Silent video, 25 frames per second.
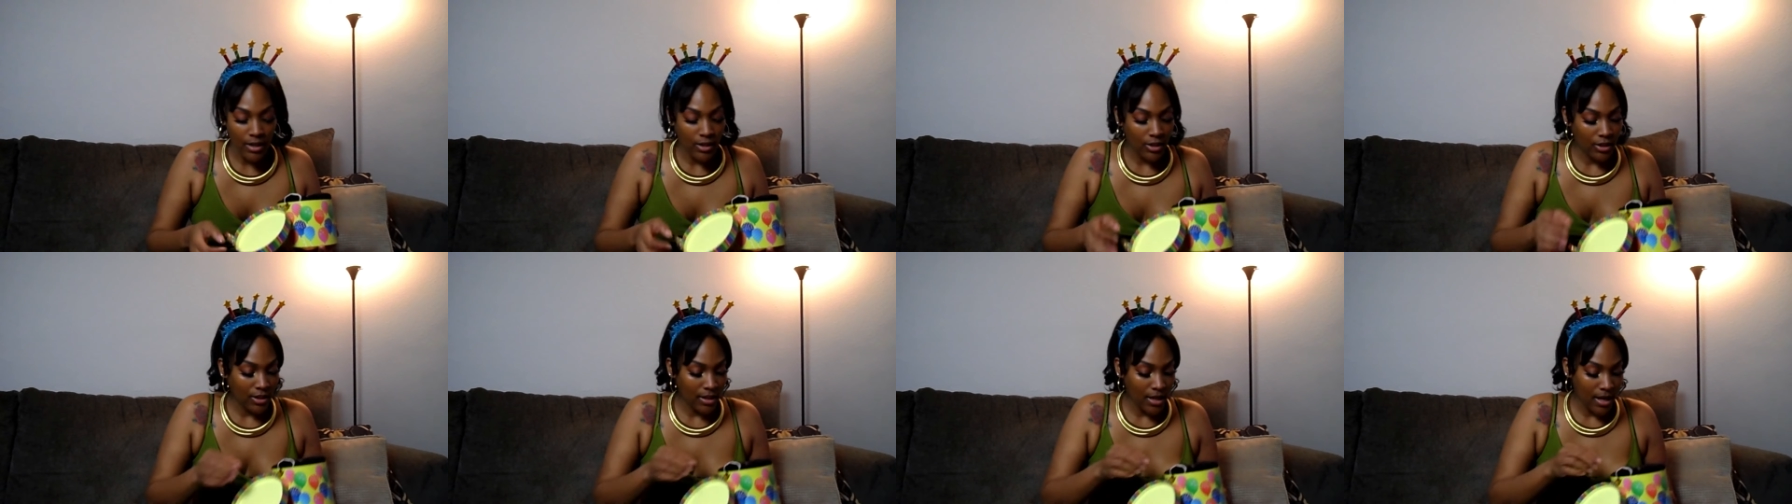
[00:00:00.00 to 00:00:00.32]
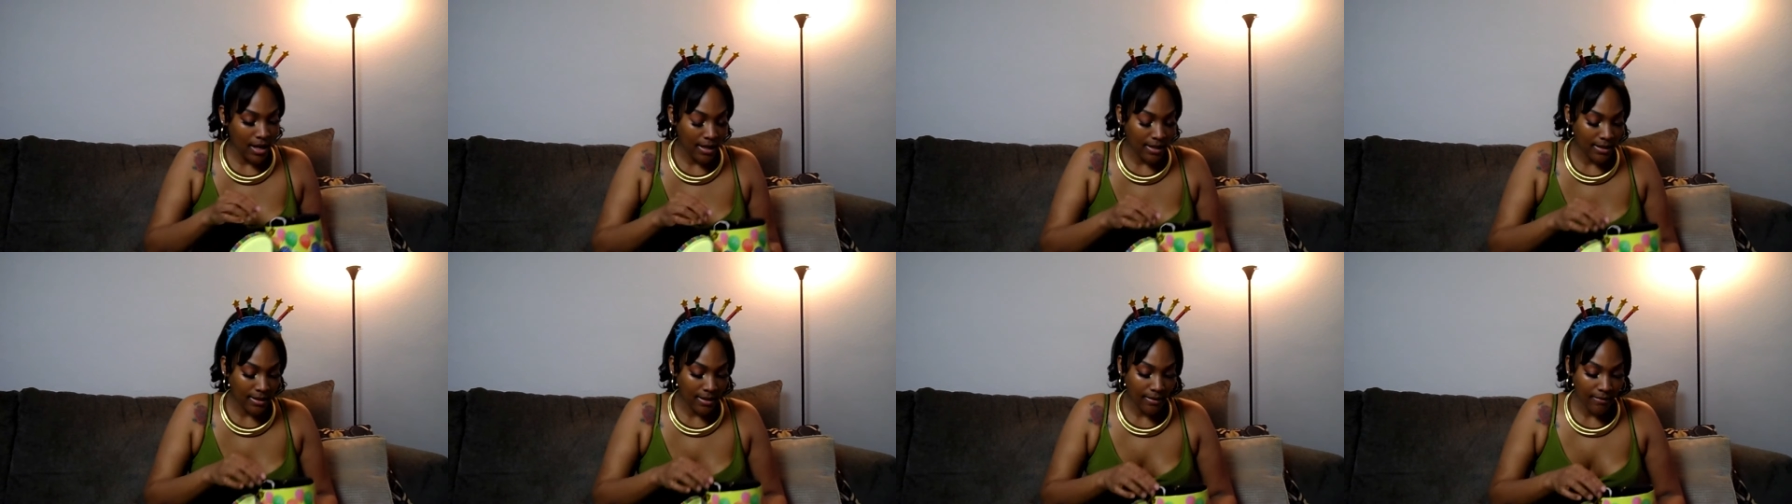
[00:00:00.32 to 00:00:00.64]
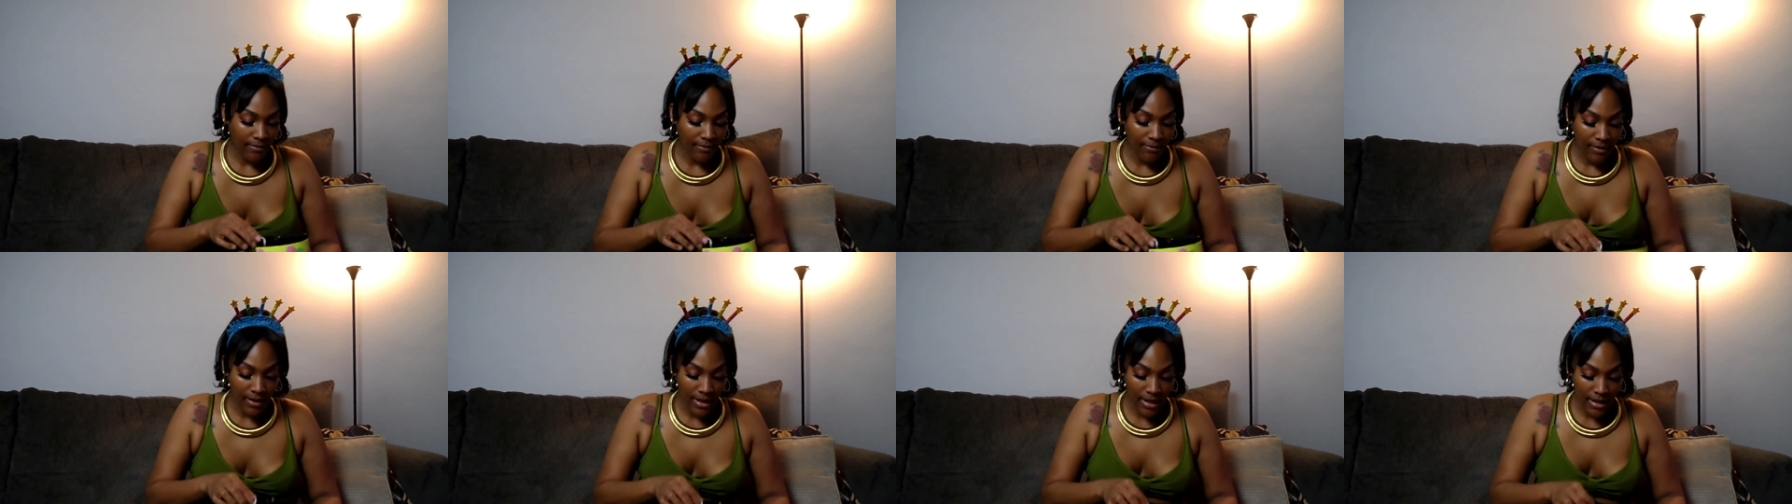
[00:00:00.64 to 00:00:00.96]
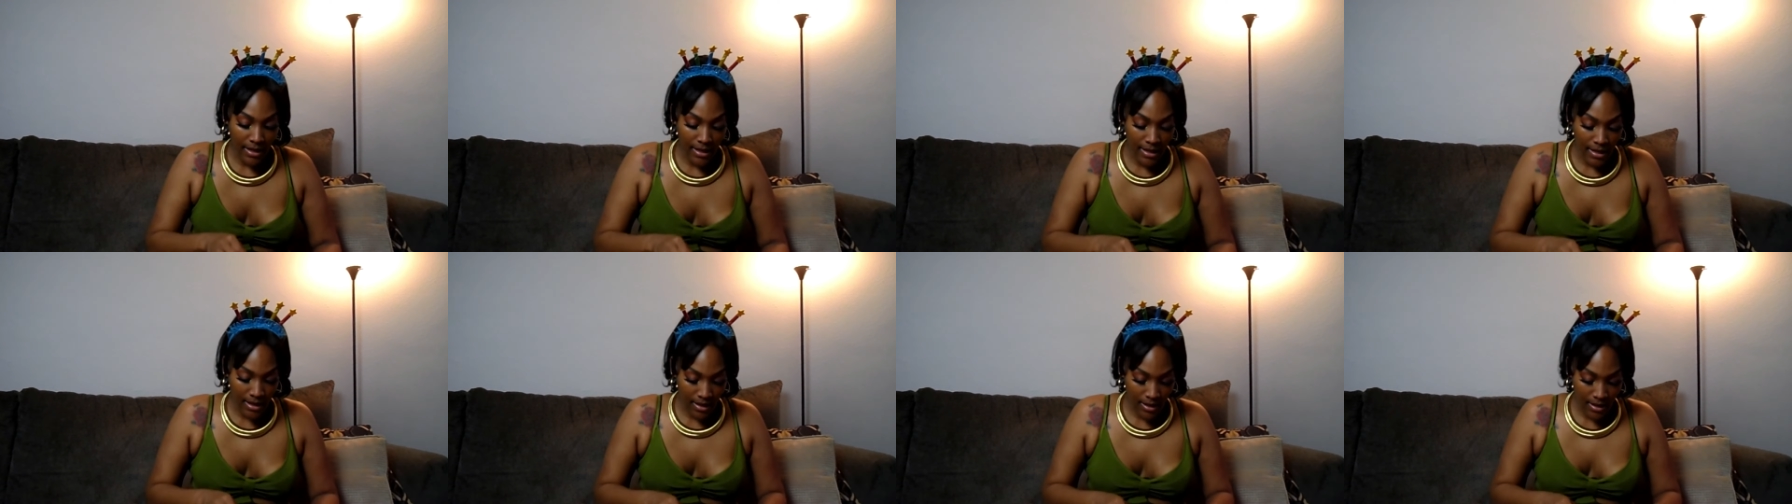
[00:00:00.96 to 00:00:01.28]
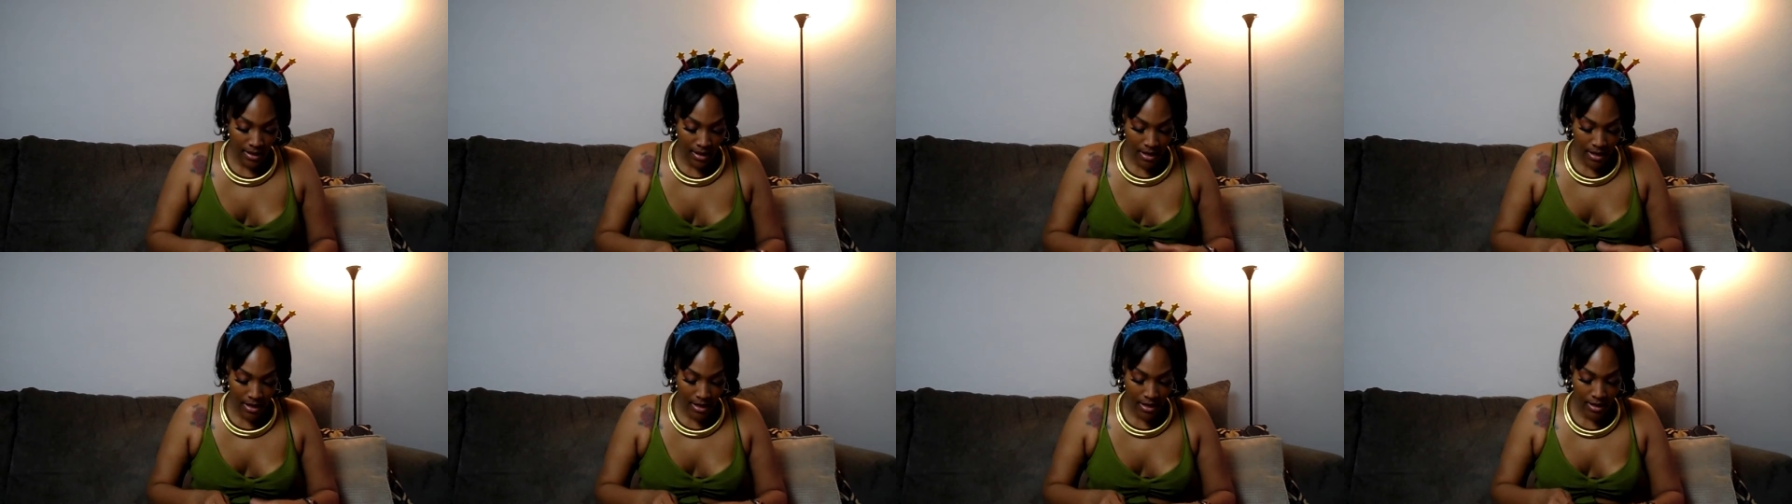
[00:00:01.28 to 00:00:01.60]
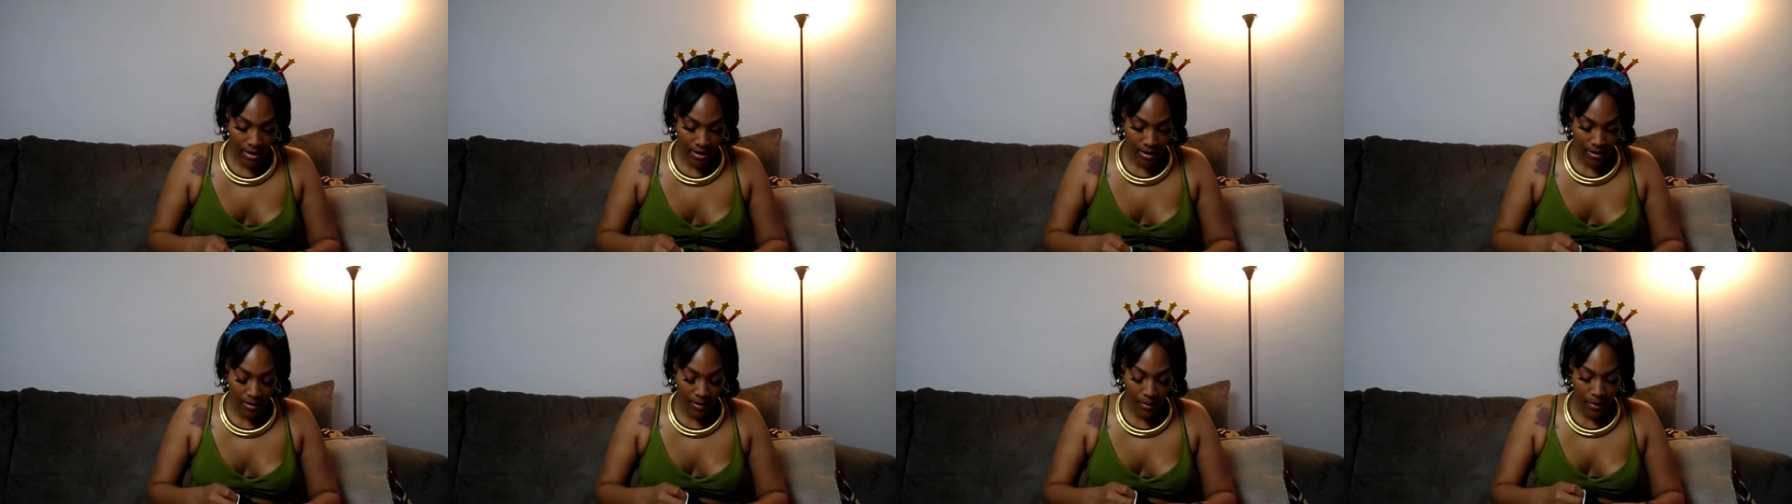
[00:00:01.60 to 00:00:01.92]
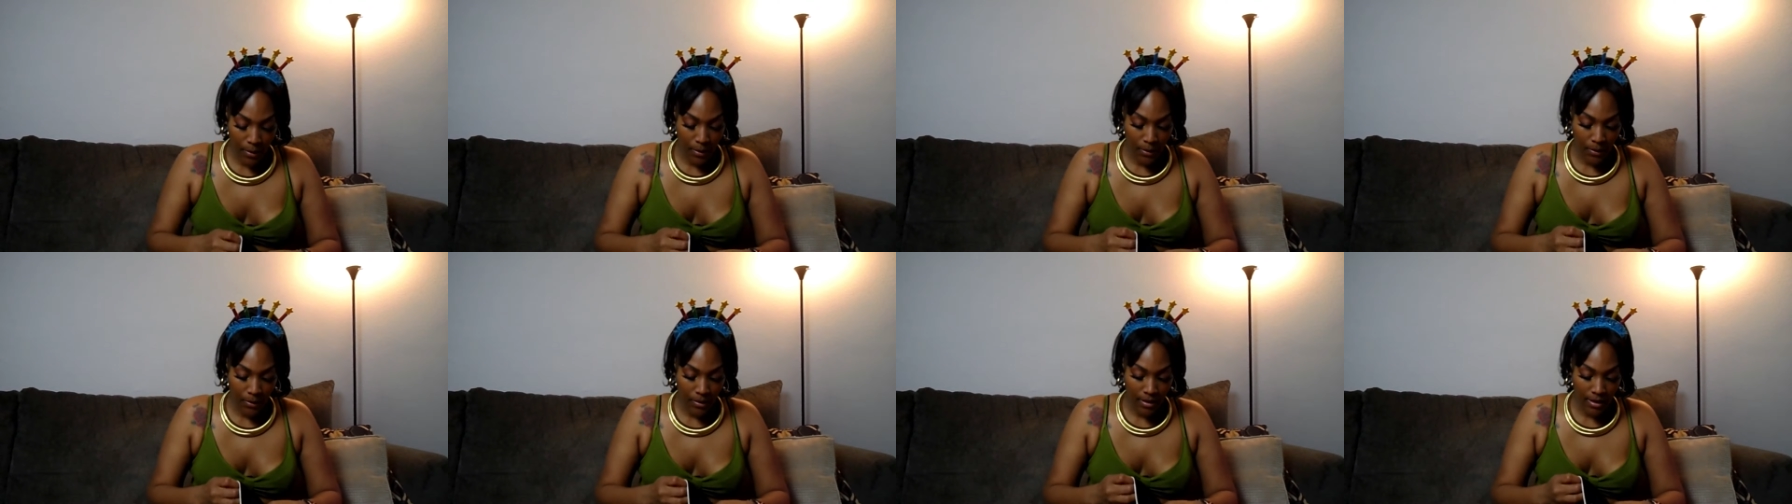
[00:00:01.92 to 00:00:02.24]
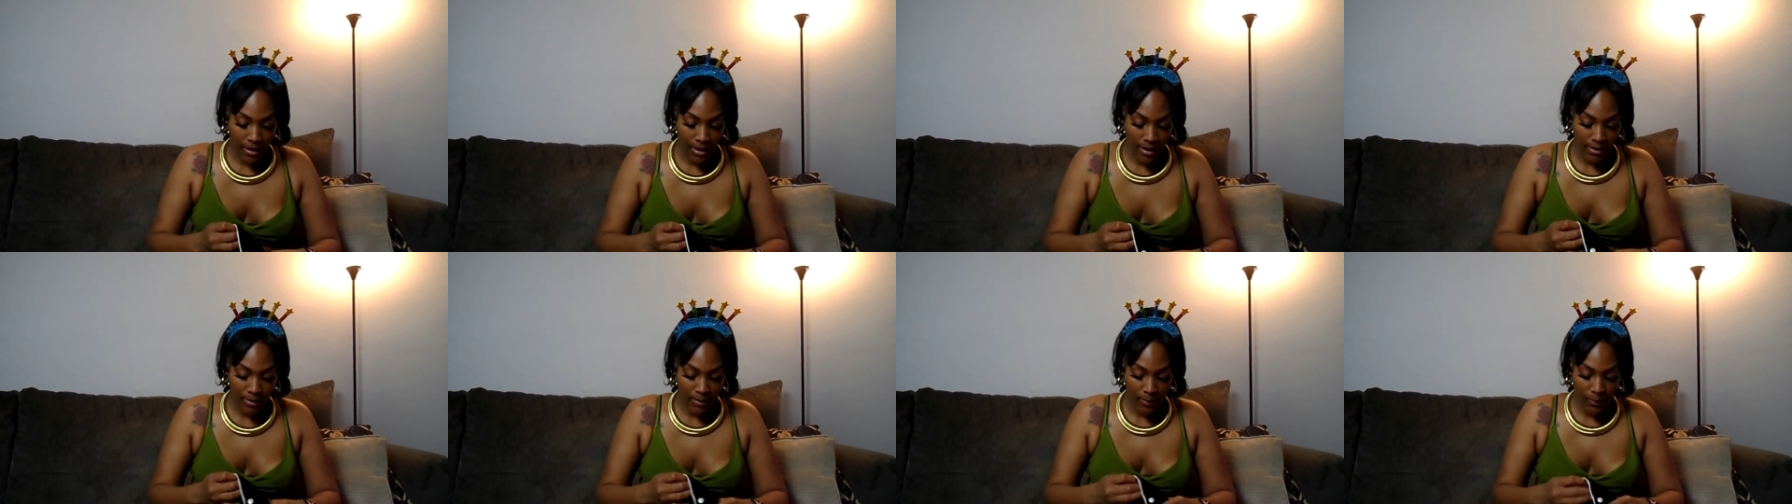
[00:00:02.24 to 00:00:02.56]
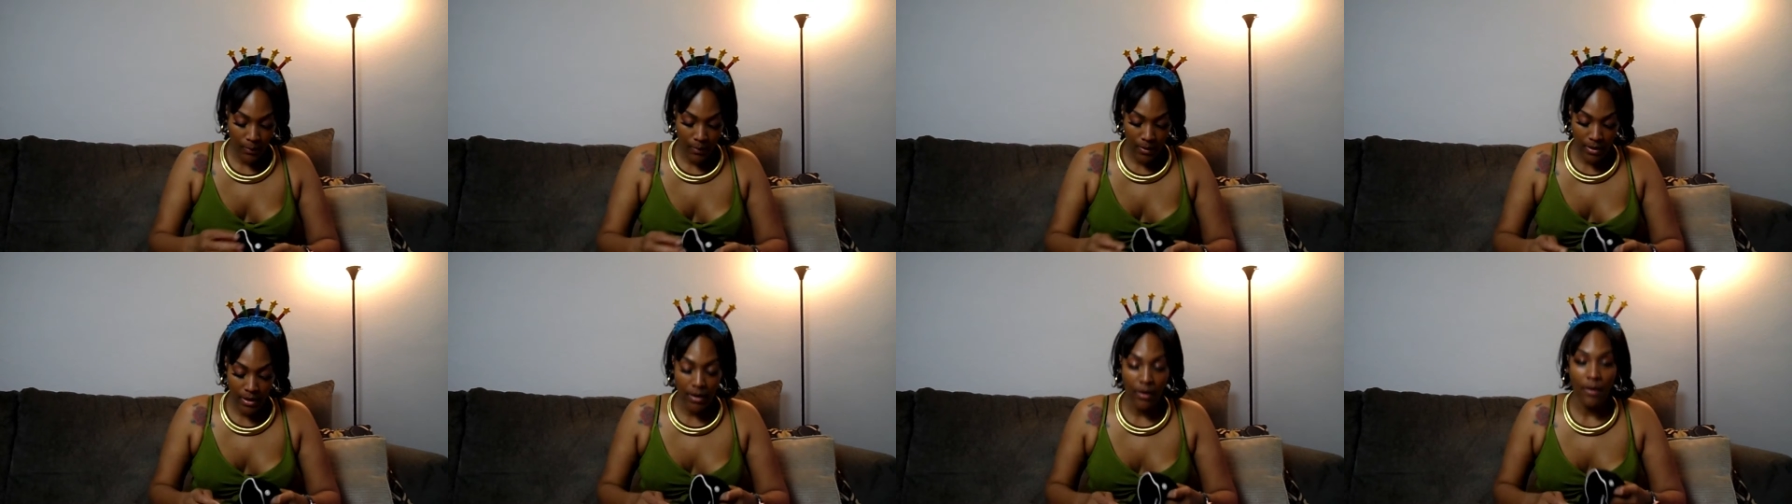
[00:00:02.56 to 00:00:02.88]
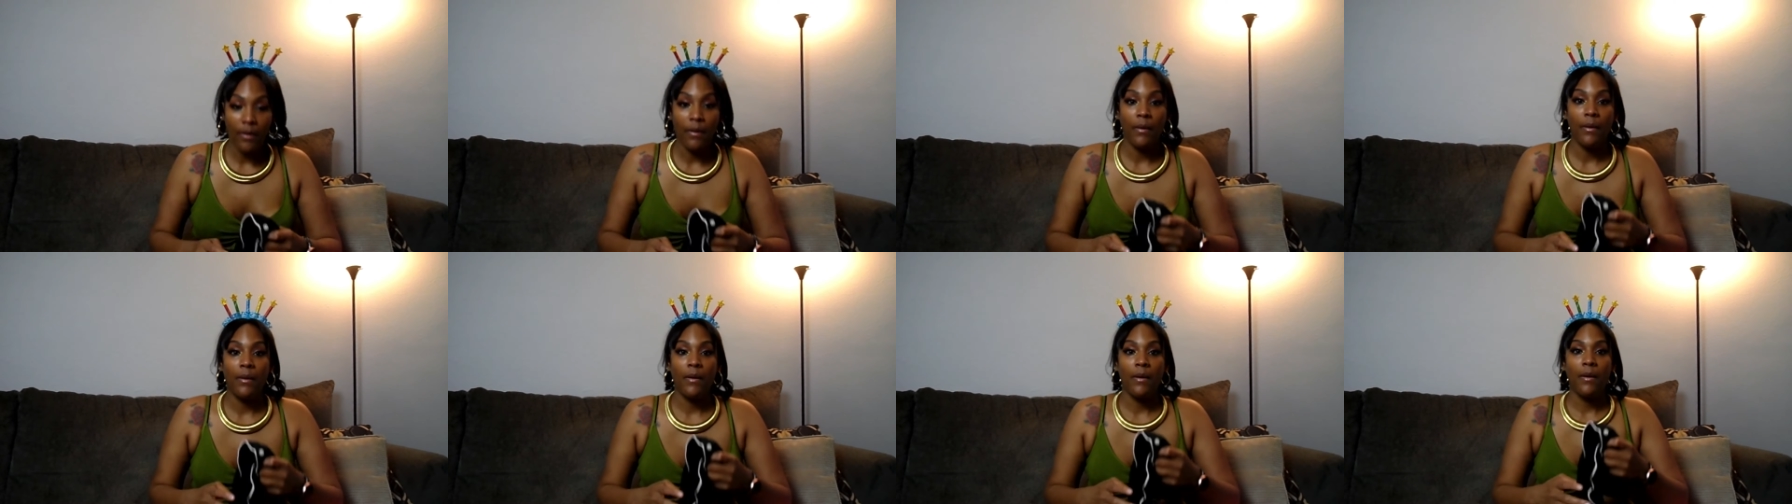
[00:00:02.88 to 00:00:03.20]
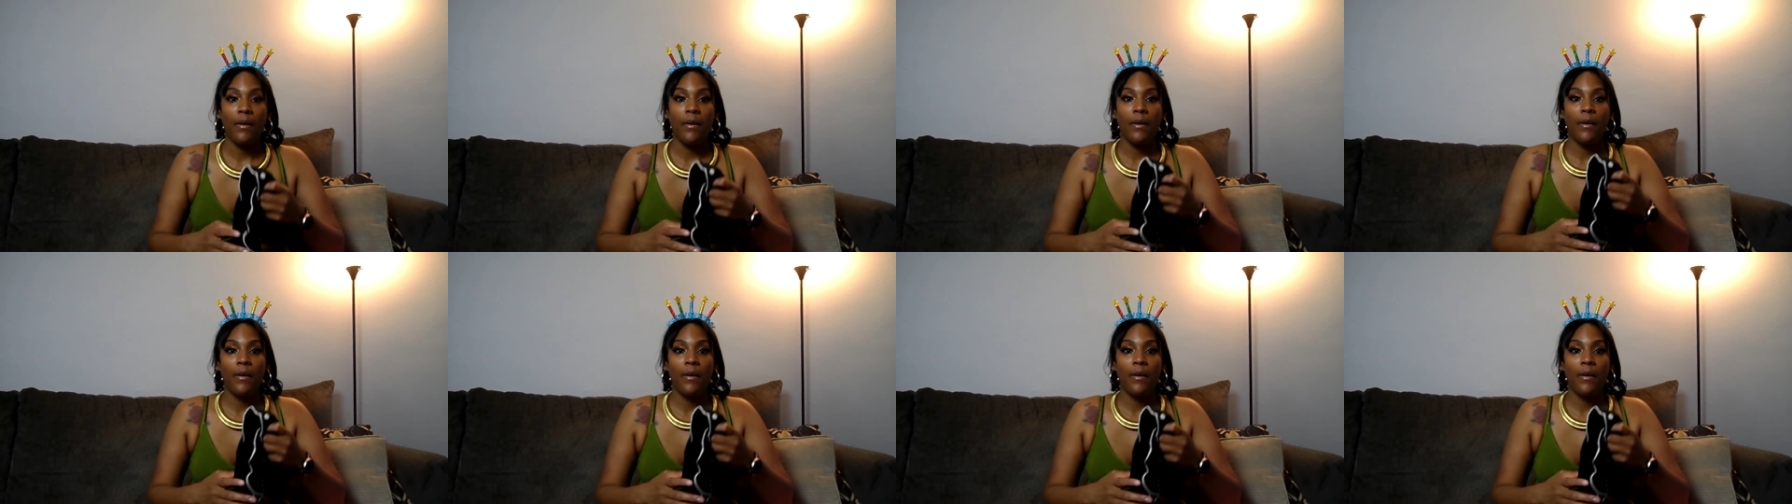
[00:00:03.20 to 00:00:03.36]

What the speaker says: And she has confetti in here as well.